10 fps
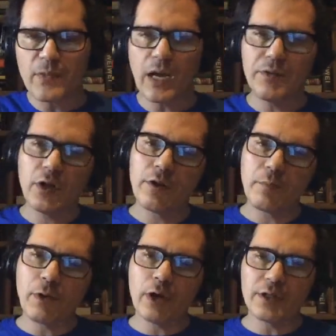And the other
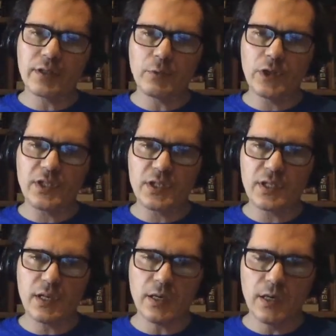part, which is
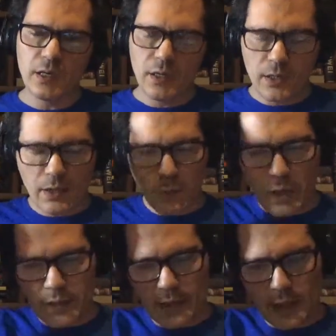the
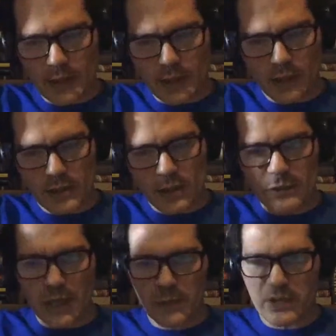one that
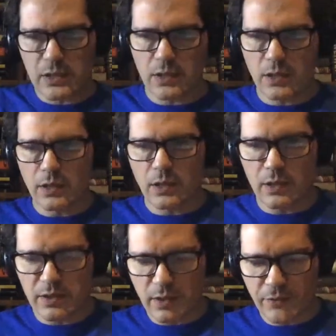sometimes
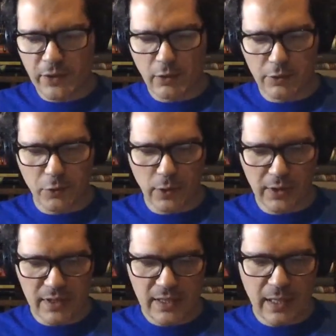it's difficult to
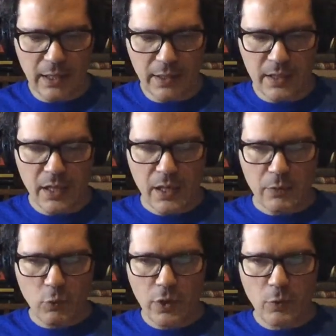understand, is
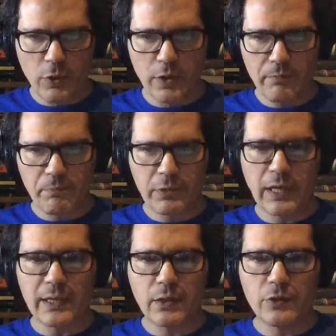we were
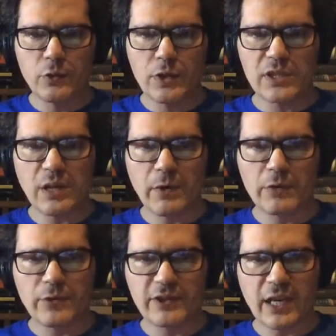planning on doing some
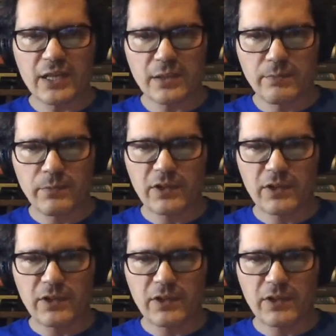advertising